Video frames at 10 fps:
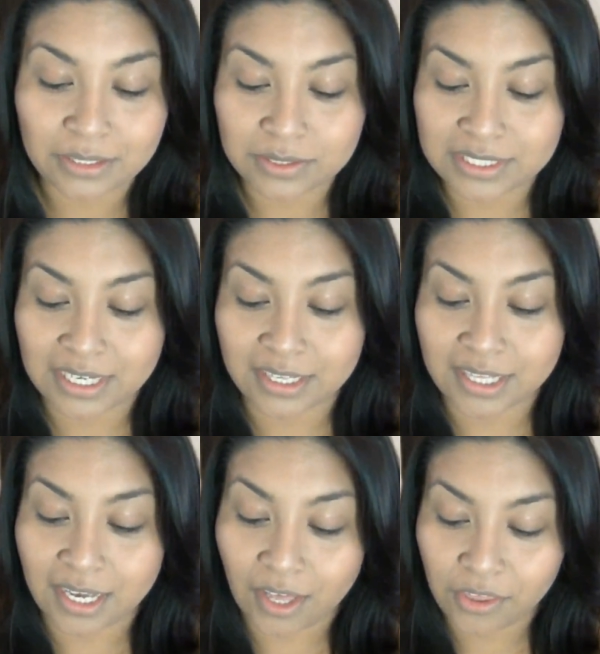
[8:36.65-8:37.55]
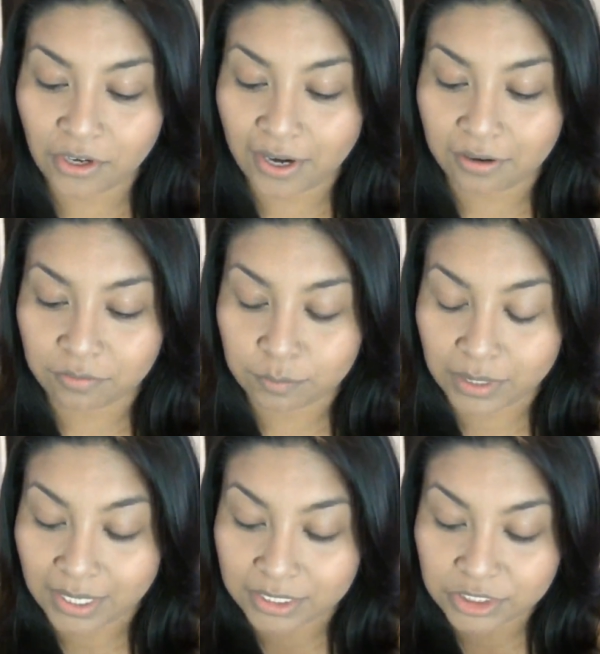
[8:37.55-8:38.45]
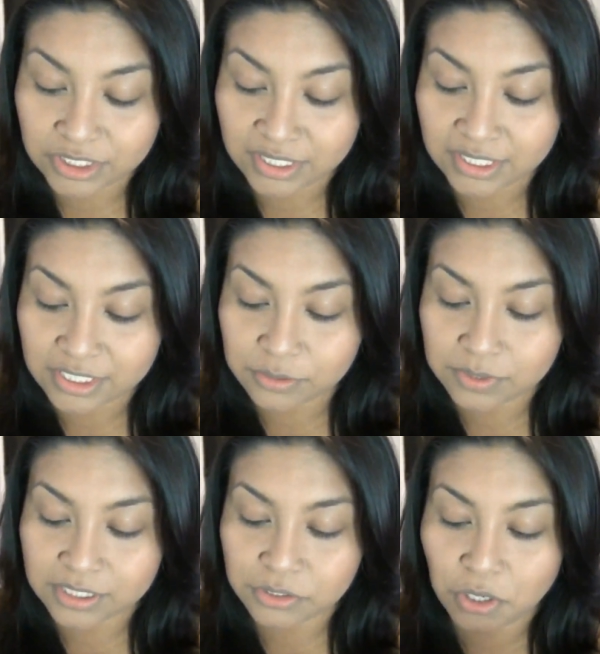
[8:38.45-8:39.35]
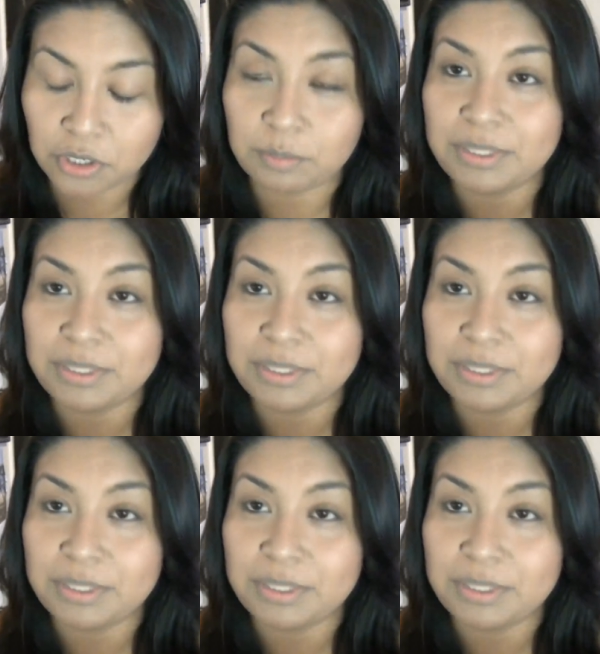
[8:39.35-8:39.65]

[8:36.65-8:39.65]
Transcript: using the other e.l.f. blush, and this one's called